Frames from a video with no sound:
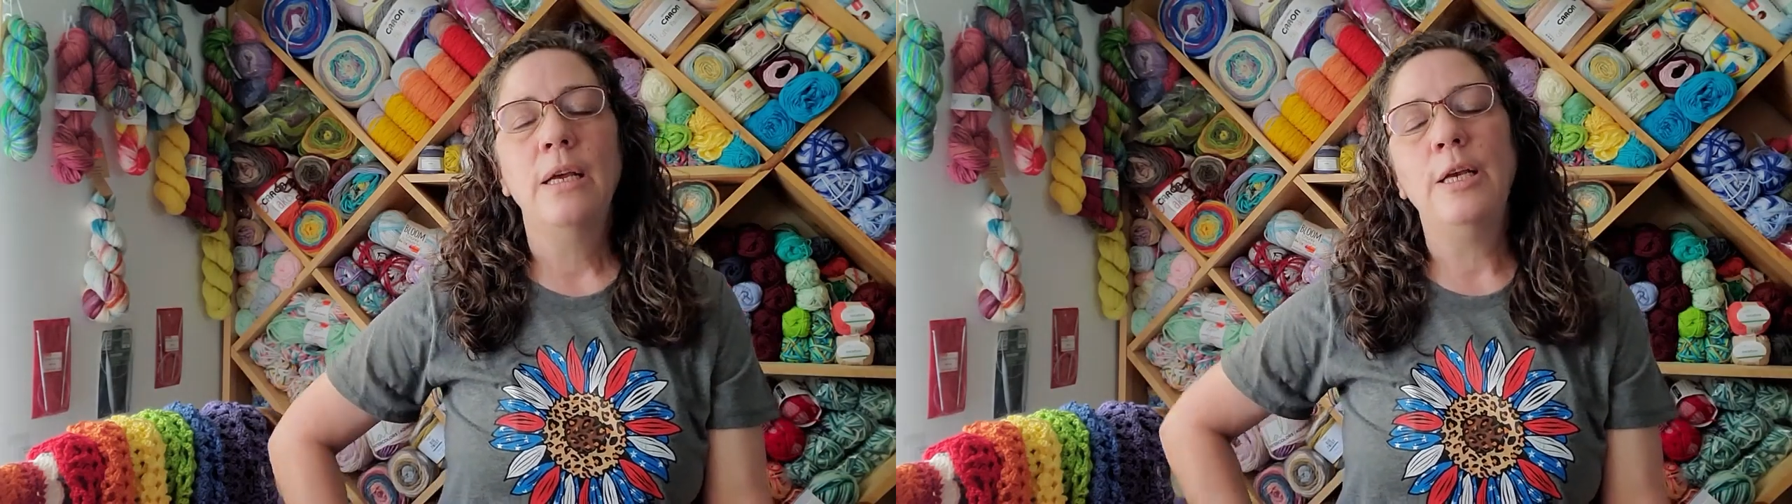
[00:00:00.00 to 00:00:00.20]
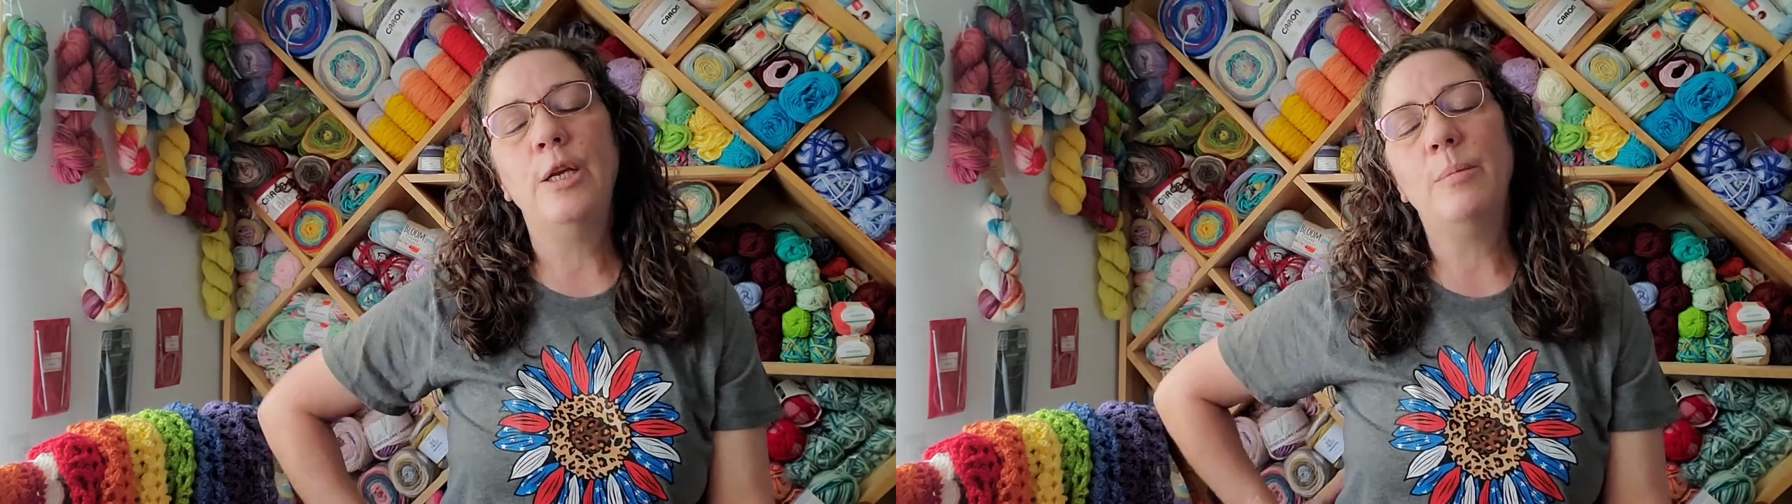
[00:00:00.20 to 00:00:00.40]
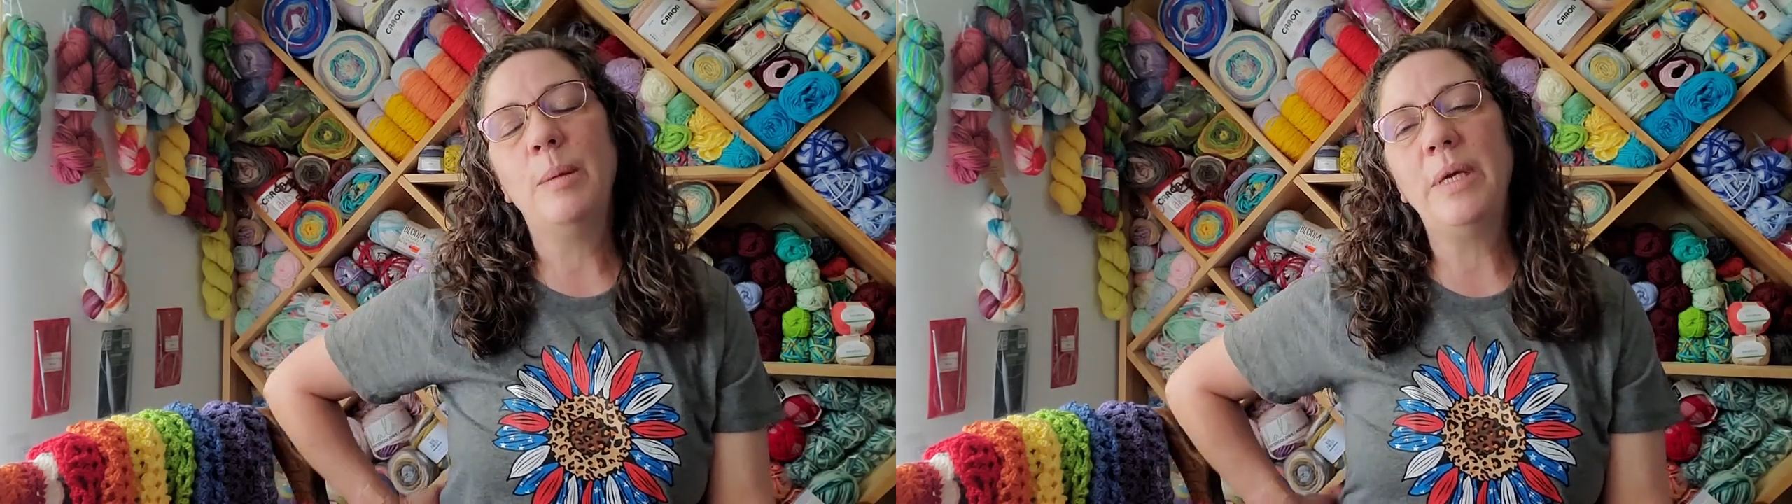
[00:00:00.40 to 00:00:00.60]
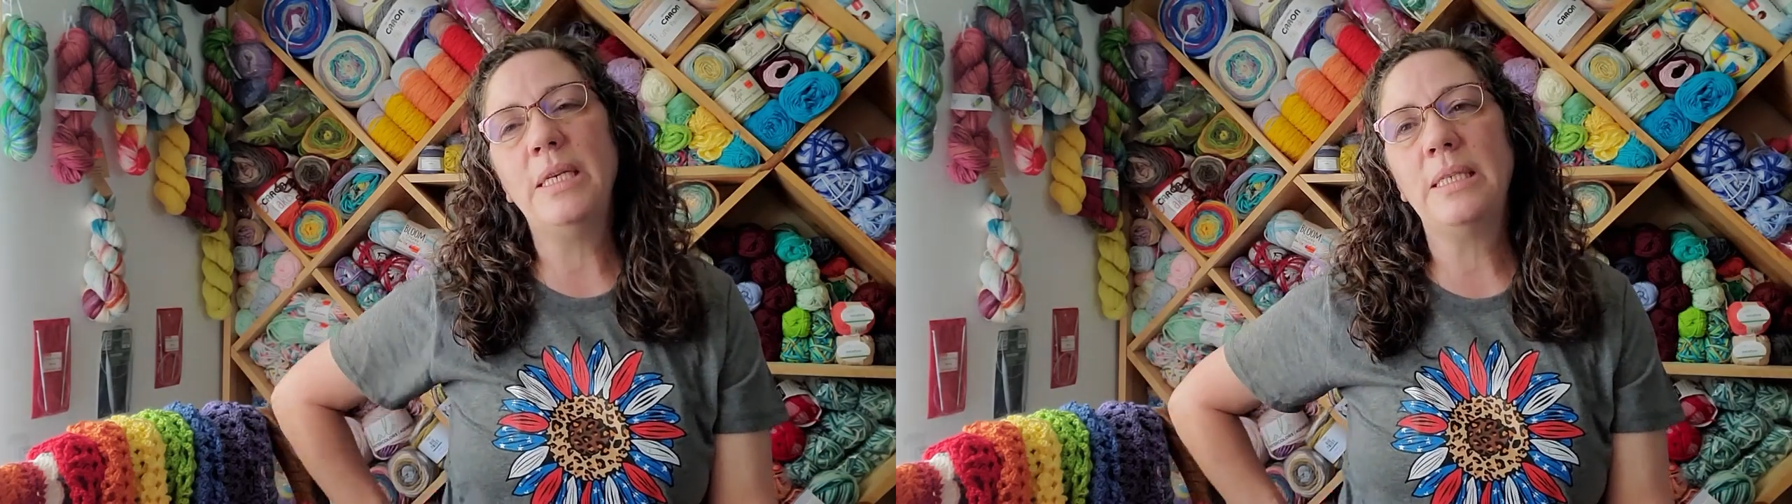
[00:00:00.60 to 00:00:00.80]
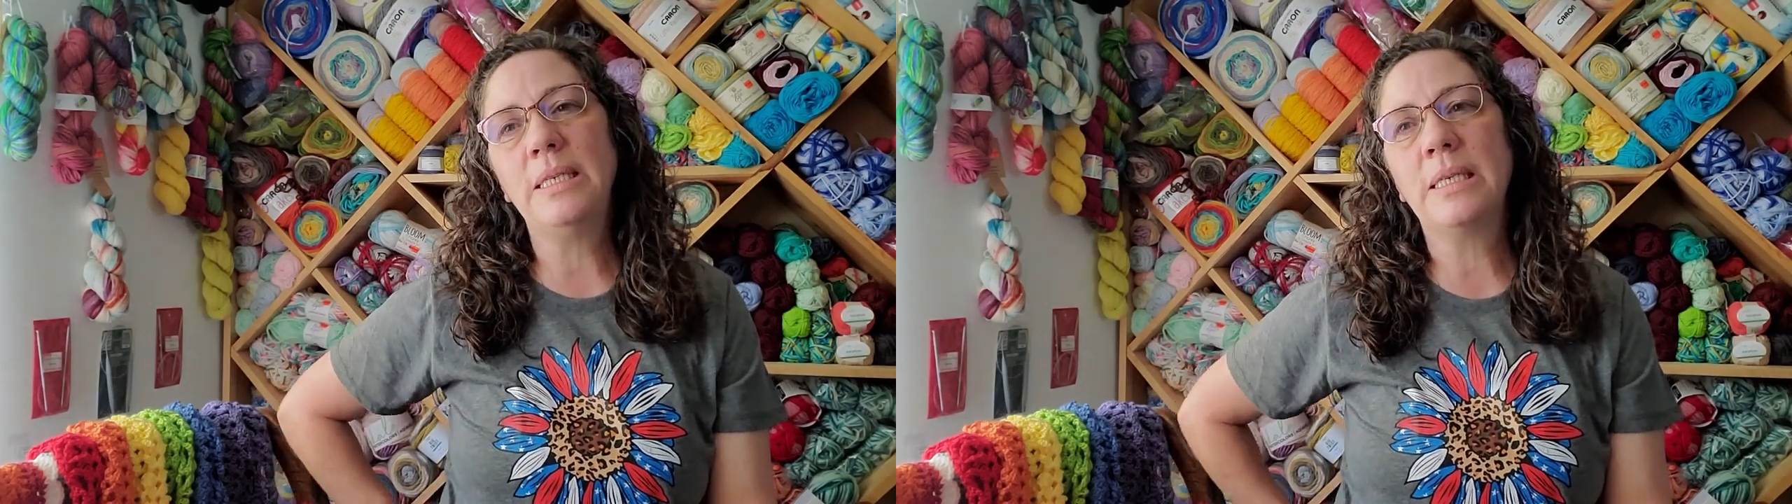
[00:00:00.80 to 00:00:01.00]
You know, maybe it
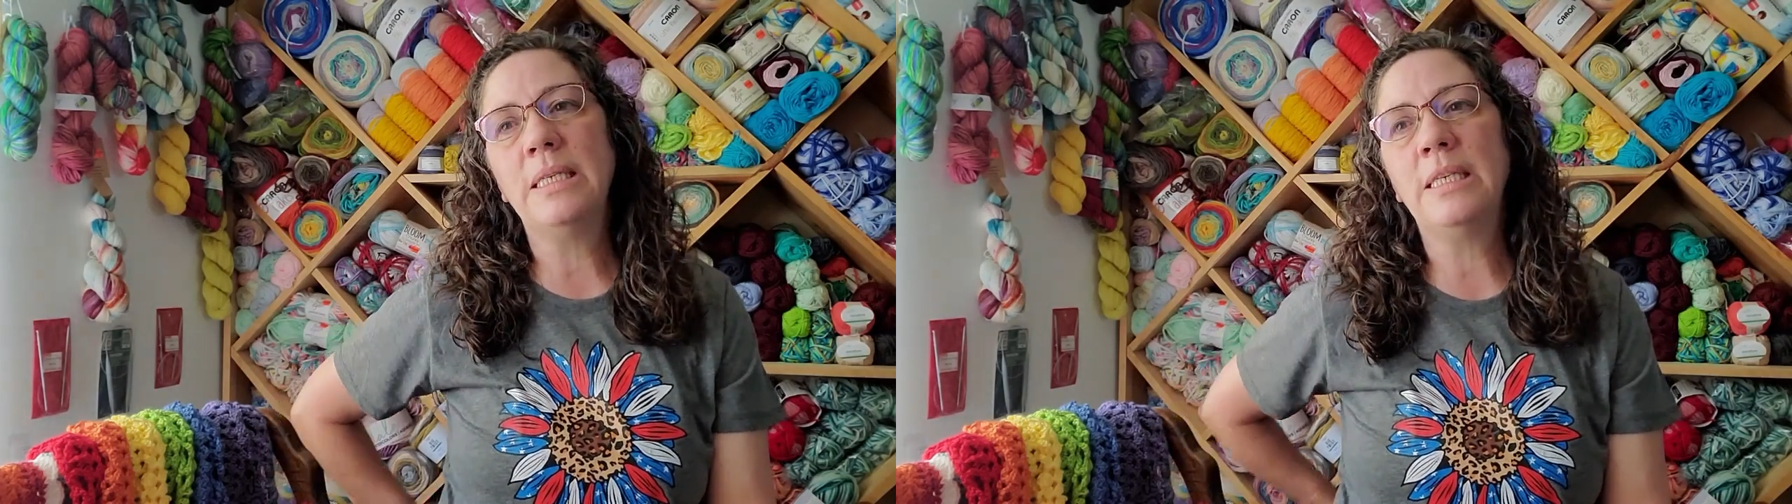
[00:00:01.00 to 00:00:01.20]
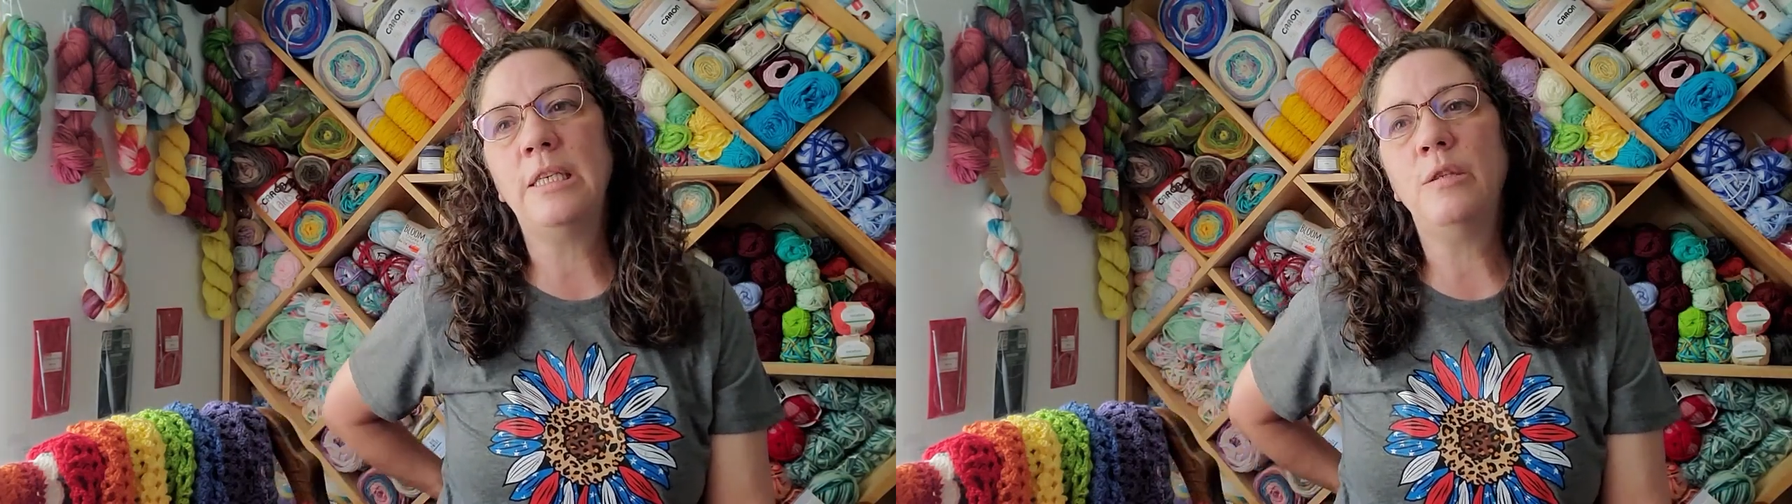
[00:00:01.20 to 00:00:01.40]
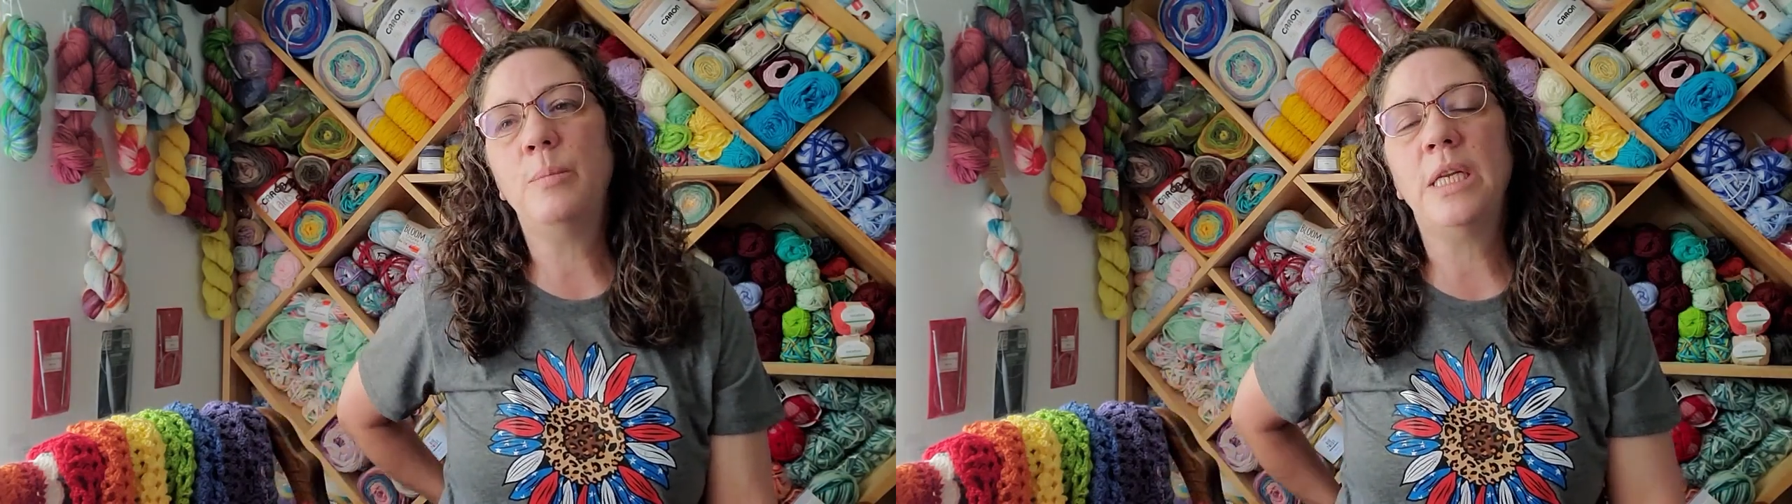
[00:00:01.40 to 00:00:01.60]
is discontinued,